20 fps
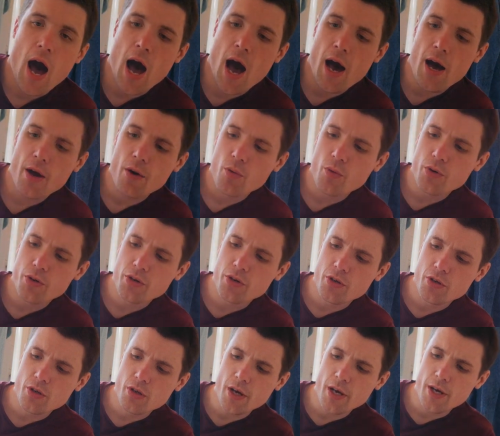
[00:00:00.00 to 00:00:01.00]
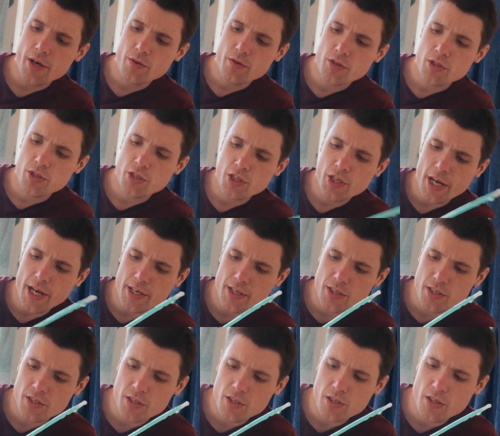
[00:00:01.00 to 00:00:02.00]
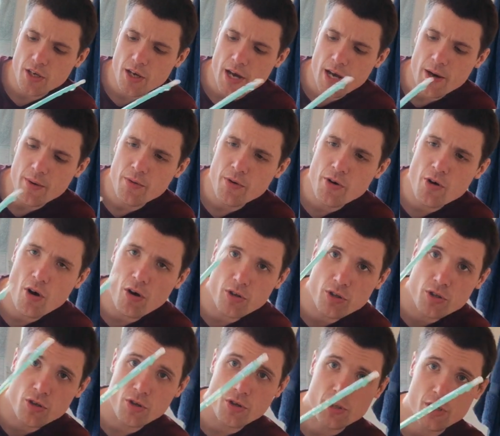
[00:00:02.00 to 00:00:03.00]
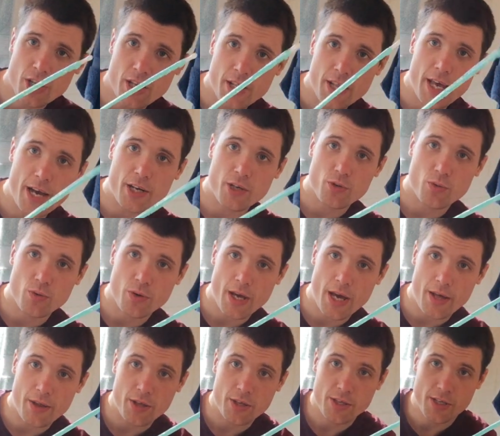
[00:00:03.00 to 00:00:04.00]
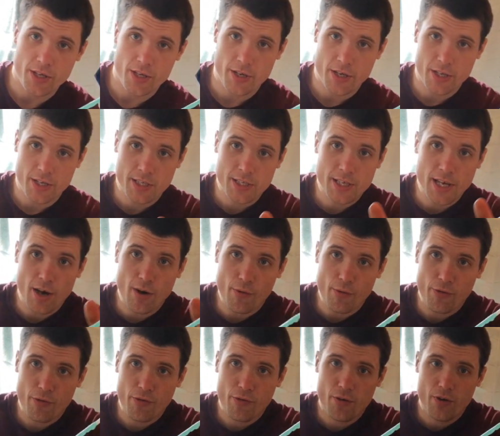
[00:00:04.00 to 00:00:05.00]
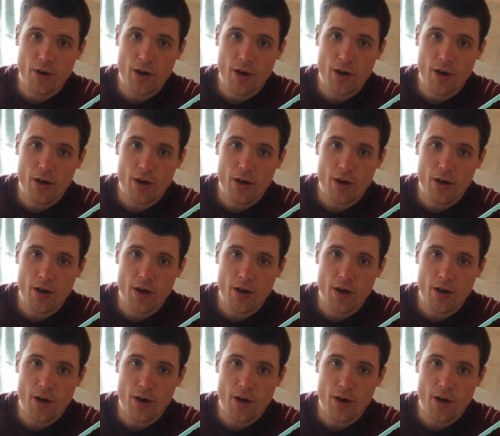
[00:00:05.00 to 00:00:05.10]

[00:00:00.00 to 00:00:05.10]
I would suggest not touching the actual catheter itself.